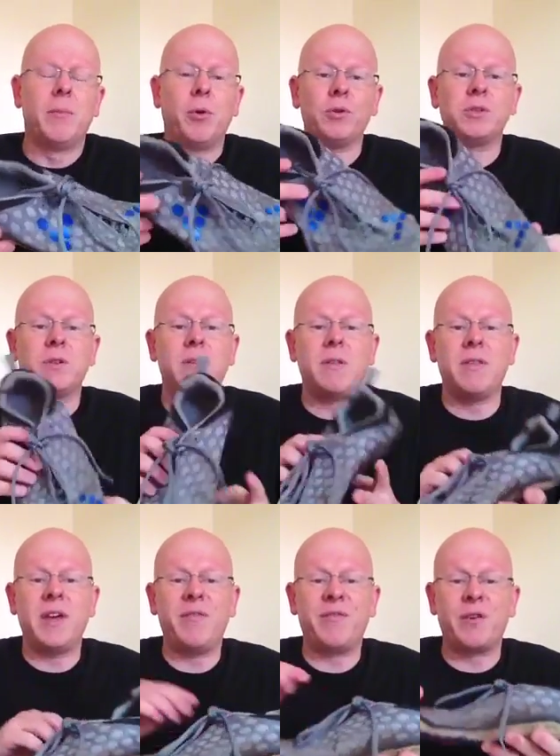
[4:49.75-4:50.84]
But
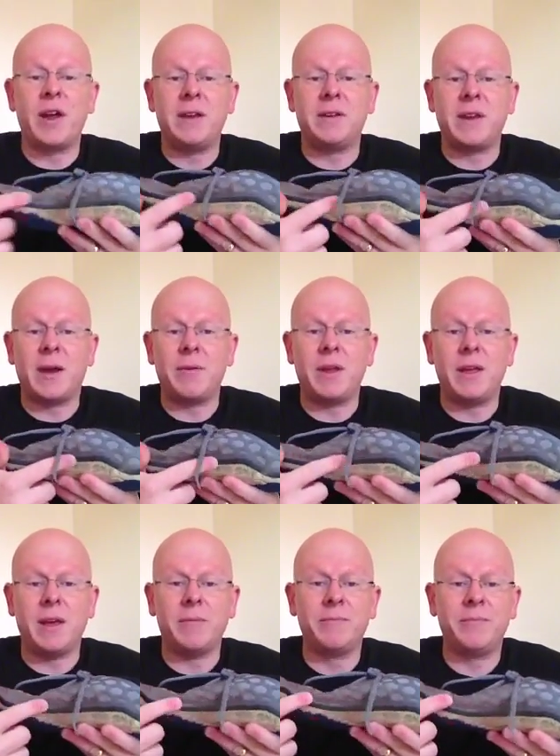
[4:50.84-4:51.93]
they're frayed down here.